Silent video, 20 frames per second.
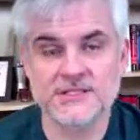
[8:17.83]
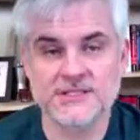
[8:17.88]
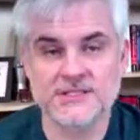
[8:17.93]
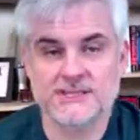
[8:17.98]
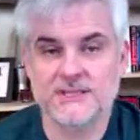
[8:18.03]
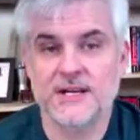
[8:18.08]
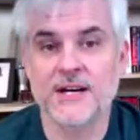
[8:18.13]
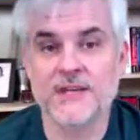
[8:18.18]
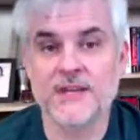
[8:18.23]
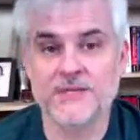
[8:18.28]

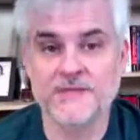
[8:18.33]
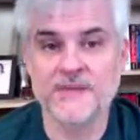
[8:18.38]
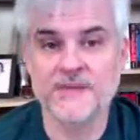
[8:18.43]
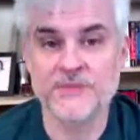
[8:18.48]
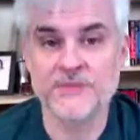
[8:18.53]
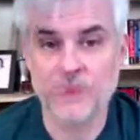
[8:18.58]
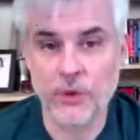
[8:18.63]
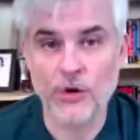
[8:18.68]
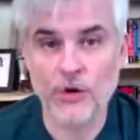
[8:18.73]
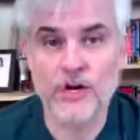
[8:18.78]

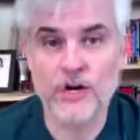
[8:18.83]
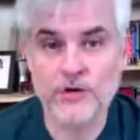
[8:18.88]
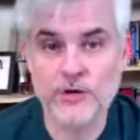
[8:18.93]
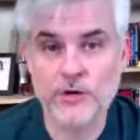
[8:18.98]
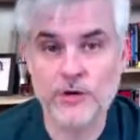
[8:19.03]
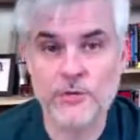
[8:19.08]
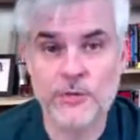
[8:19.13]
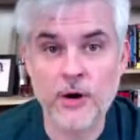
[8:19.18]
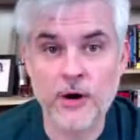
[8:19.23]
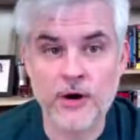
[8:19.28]
of work on
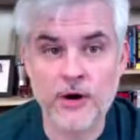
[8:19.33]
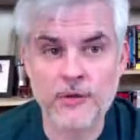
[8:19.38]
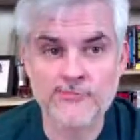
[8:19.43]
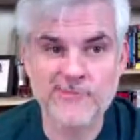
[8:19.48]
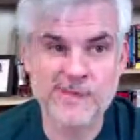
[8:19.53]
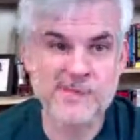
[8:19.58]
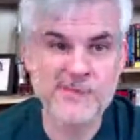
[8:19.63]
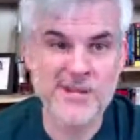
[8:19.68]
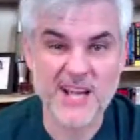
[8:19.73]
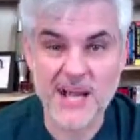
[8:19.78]
your part,
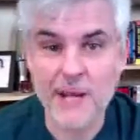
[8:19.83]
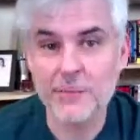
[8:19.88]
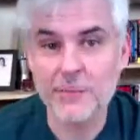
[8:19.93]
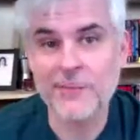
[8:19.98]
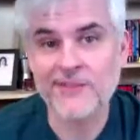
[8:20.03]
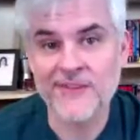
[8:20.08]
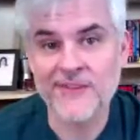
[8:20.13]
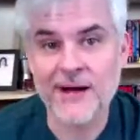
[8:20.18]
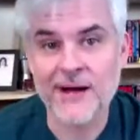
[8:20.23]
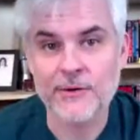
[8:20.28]
maybe a couple
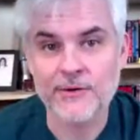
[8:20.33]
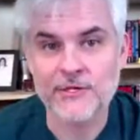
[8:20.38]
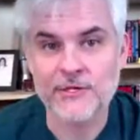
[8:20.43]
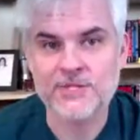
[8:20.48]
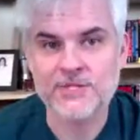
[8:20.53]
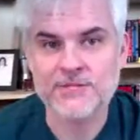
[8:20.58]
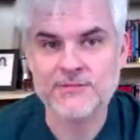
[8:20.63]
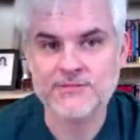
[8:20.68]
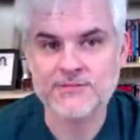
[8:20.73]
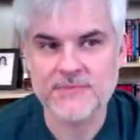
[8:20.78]
of
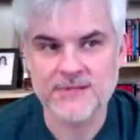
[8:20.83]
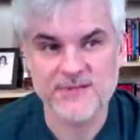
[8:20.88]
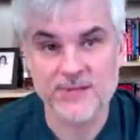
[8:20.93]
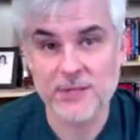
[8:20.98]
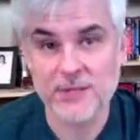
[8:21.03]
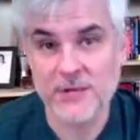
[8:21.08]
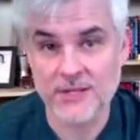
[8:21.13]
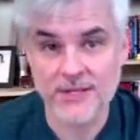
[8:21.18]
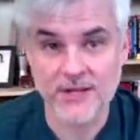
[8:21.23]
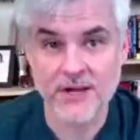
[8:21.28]
hours if you
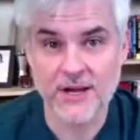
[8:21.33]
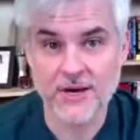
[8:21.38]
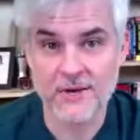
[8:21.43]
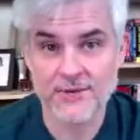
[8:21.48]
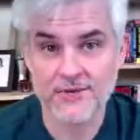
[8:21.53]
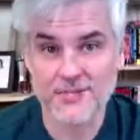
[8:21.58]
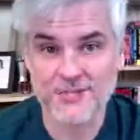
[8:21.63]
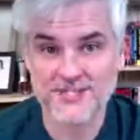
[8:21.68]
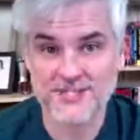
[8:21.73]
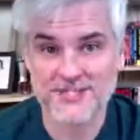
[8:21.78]
really know
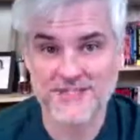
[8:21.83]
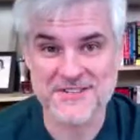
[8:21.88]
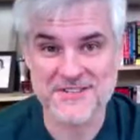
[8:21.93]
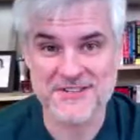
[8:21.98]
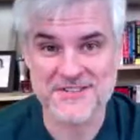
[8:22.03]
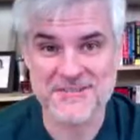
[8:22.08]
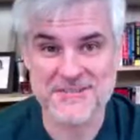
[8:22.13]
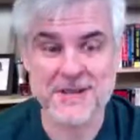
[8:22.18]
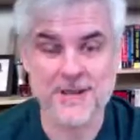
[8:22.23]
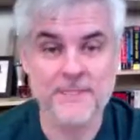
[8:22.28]
what you're
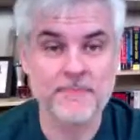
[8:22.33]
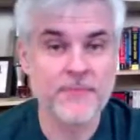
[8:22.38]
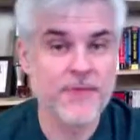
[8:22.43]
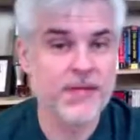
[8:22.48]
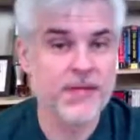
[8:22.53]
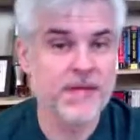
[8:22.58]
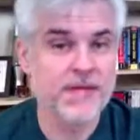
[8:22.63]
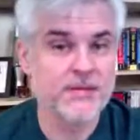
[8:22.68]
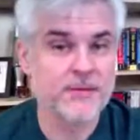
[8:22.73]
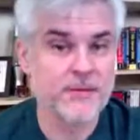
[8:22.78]
doing, but
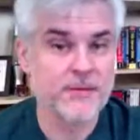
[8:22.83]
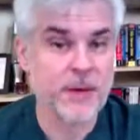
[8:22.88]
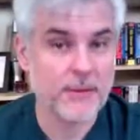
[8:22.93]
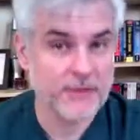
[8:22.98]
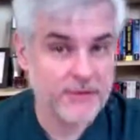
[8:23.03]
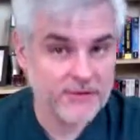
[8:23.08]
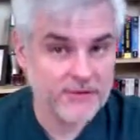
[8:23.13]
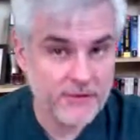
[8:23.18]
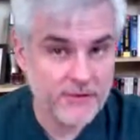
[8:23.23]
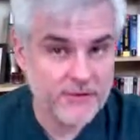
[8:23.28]
you're probably
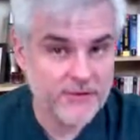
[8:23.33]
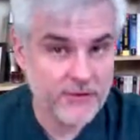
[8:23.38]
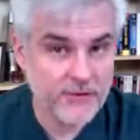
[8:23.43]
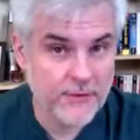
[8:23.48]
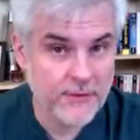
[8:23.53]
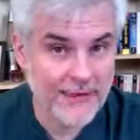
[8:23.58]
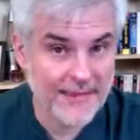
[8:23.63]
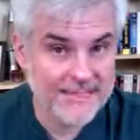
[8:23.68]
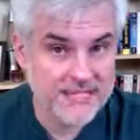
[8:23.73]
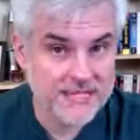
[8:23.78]
going to have to refer
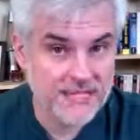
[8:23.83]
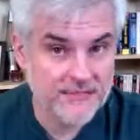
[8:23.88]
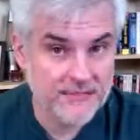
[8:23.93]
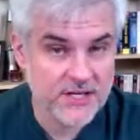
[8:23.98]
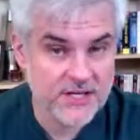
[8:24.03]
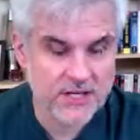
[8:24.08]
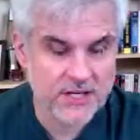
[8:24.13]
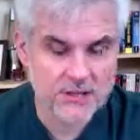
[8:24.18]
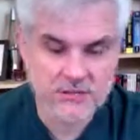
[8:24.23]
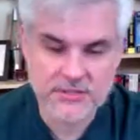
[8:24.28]
back to the
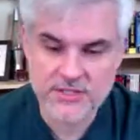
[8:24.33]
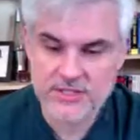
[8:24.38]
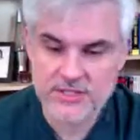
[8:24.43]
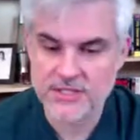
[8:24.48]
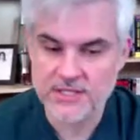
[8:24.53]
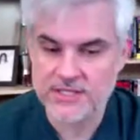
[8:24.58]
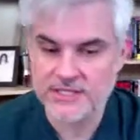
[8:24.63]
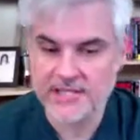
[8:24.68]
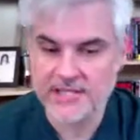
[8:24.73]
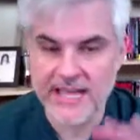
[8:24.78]
videos.
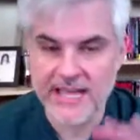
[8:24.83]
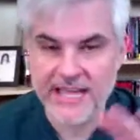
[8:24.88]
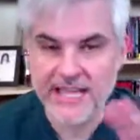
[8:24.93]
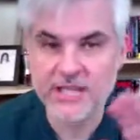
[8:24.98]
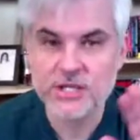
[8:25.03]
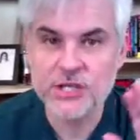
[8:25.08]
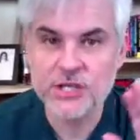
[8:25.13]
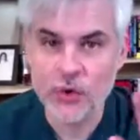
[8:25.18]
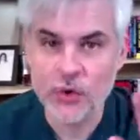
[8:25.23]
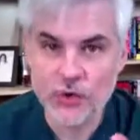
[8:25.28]
Take
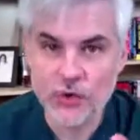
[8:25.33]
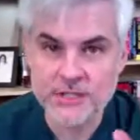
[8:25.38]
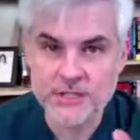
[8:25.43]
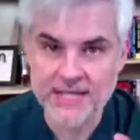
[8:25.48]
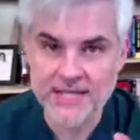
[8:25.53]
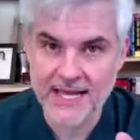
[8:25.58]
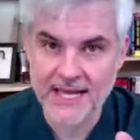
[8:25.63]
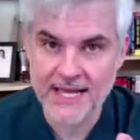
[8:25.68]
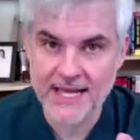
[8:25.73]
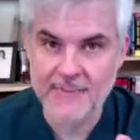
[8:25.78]
your
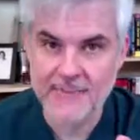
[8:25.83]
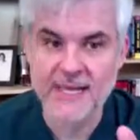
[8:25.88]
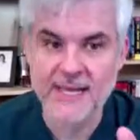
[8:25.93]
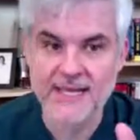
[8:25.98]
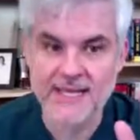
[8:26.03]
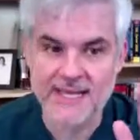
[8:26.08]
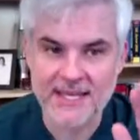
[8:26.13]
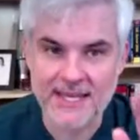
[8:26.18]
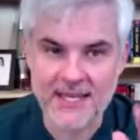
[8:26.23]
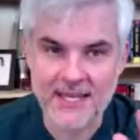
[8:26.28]
time,
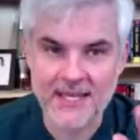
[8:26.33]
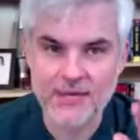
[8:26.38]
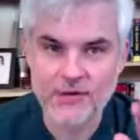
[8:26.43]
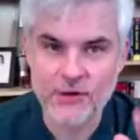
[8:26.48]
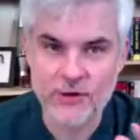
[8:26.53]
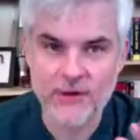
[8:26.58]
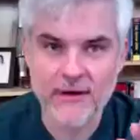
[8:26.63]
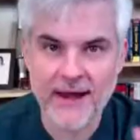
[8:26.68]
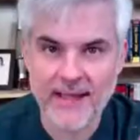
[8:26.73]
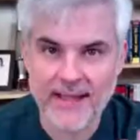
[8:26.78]
get
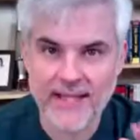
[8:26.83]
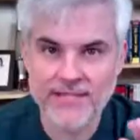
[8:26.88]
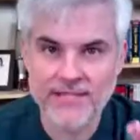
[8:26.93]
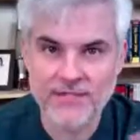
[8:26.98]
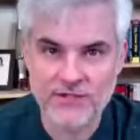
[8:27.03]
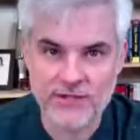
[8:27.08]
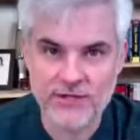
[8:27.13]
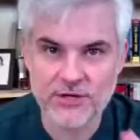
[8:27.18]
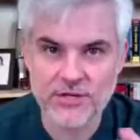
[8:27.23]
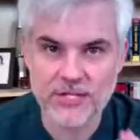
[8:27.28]
your hands
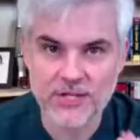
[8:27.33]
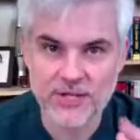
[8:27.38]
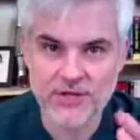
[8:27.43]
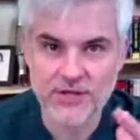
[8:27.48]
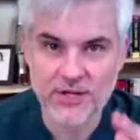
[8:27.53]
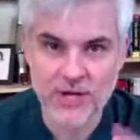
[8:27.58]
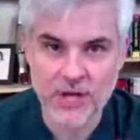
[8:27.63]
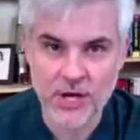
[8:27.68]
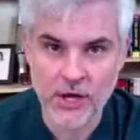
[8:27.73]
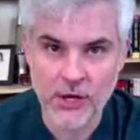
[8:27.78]
dirty in
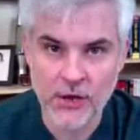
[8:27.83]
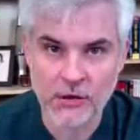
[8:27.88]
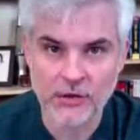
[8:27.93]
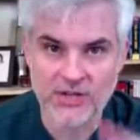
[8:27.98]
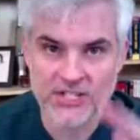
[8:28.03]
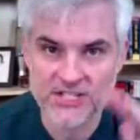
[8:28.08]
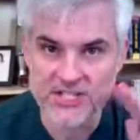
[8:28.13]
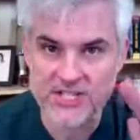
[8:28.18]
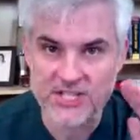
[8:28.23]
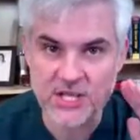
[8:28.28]
the
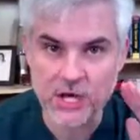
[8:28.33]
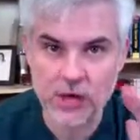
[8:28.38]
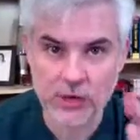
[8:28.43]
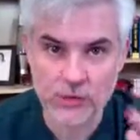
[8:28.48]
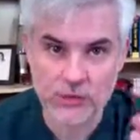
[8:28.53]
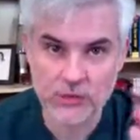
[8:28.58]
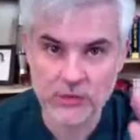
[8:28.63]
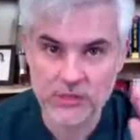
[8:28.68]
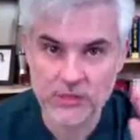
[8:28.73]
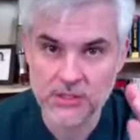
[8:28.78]
code. This is the
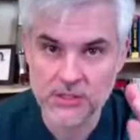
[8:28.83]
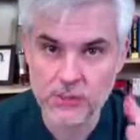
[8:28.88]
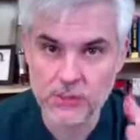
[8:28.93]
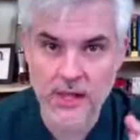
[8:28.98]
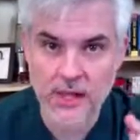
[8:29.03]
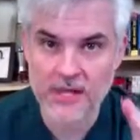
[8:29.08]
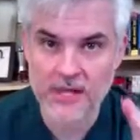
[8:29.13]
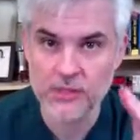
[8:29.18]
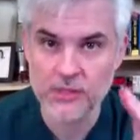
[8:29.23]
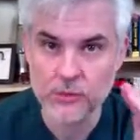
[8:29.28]
only
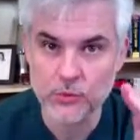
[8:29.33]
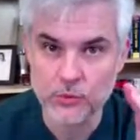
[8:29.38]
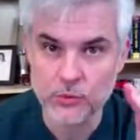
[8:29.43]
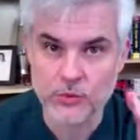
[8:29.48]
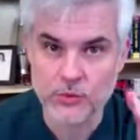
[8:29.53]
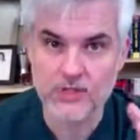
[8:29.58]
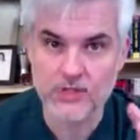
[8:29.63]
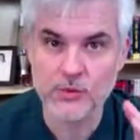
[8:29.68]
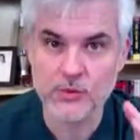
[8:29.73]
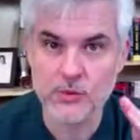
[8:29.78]
way you
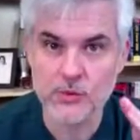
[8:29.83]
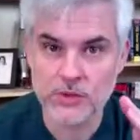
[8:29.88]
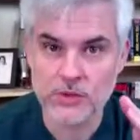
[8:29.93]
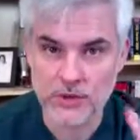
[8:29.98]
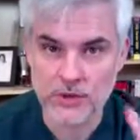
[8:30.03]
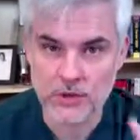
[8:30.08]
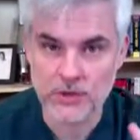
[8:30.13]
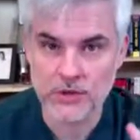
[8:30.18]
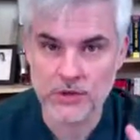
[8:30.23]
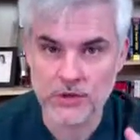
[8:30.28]
really will
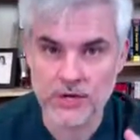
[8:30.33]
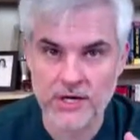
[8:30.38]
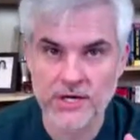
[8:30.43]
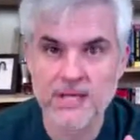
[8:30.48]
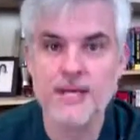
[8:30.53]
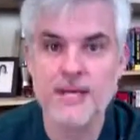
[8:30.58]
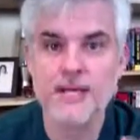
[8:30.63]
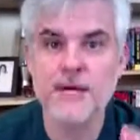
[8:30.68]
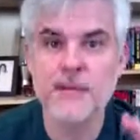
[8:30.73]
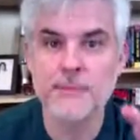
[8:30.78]
learn,
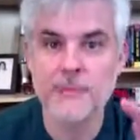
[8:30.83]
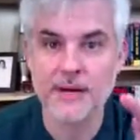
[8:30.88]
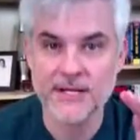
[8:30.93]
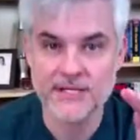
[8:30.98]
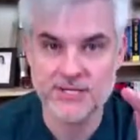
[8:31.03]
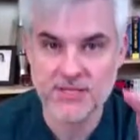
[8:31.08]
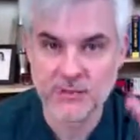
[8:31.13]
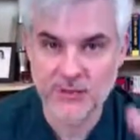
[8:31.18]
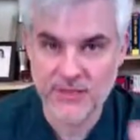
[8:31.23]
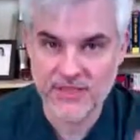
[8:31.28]
by
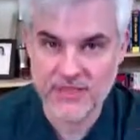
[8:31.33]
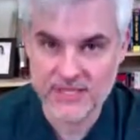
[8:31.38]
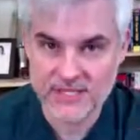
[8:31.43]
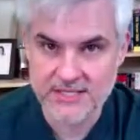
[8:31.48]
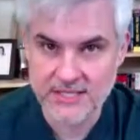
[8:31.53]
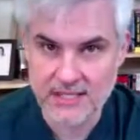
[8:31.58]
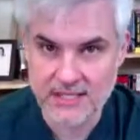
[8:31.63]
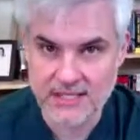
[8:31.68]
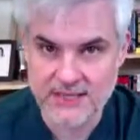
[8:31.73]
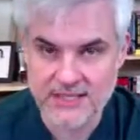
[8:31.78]
doing
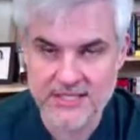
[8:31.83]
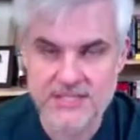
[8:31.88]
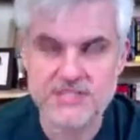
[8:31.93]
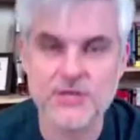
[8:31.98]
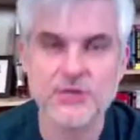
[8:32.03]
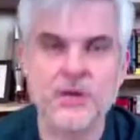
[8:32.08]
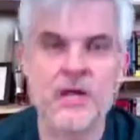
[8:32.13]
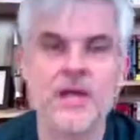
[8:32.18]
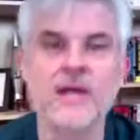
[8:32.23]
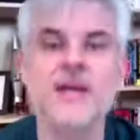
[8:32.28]
things like this.
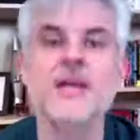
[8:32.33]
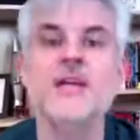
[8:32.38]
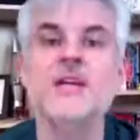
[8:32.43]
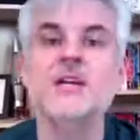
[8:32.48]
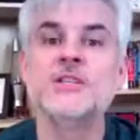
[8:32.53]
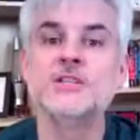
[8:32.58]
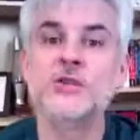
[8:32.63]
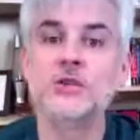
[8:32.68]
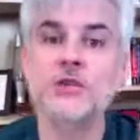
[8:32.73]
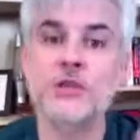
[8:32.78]
Okay,
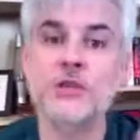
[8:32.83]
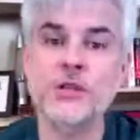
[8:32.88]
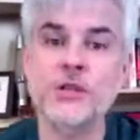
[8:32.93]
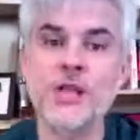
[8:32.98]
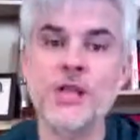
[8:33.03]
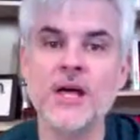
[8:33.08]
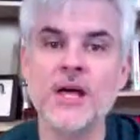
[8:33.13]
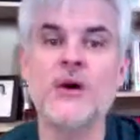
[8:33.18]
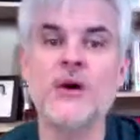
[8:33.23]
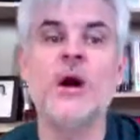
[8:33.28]
so good
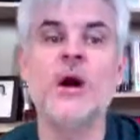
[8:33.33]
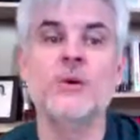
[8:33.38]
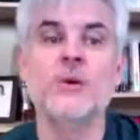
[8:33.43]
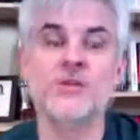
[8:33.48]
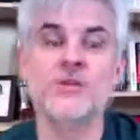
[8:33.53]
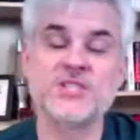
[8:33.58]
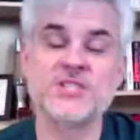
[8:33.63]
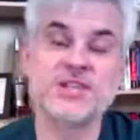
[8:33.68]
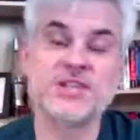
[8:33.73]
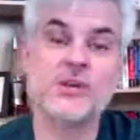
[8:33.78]
luck.
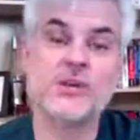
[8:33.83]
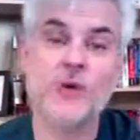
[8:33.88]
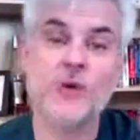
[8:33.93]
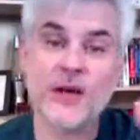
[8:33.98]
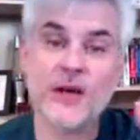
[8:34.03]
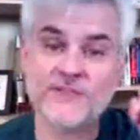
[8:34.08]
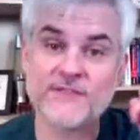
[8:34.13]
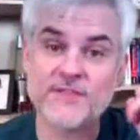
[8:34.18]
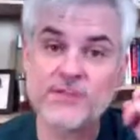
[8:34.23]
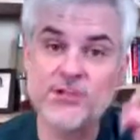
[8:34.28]
We'll see you. We'll
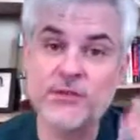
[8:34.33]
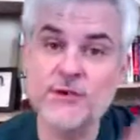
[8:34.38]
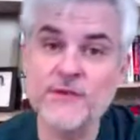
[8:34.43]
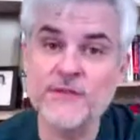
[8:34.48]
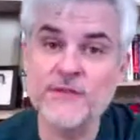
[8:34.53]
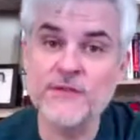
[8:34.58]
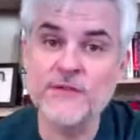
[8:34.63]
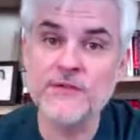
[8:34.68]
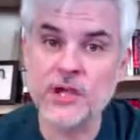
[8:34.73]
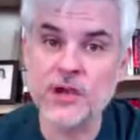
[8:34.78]
have 2
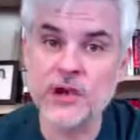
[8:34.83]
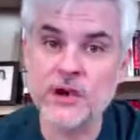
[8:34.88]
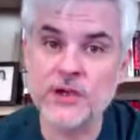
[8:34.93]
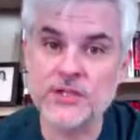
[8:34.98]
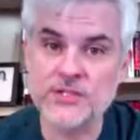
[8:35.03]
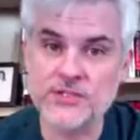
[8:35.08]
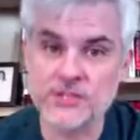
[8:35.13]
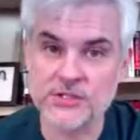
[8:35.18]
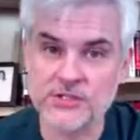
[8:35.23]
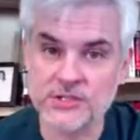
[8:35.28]
video
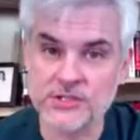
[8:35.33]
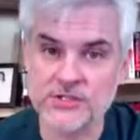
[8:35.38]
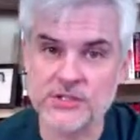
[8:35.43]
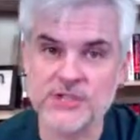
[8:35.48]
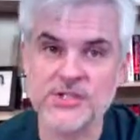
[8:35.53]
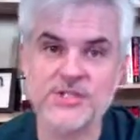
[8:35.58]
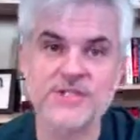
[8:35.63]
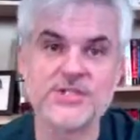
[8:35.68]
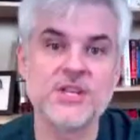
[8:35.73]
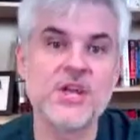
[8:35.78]

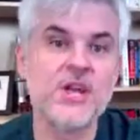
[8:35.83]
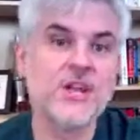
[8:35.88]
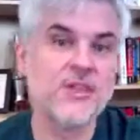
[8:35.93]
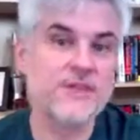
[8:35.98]
solutions.